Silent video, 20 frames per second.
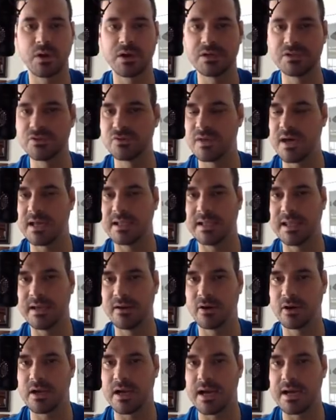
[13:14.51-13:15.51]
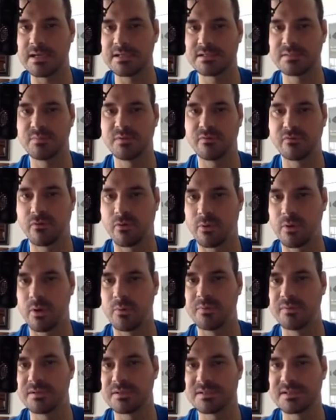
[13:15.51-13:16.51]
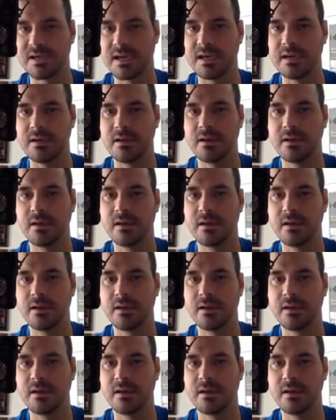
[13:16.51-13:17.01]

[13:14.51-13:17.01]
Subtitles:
We're going to do that later, guys, before we open the site,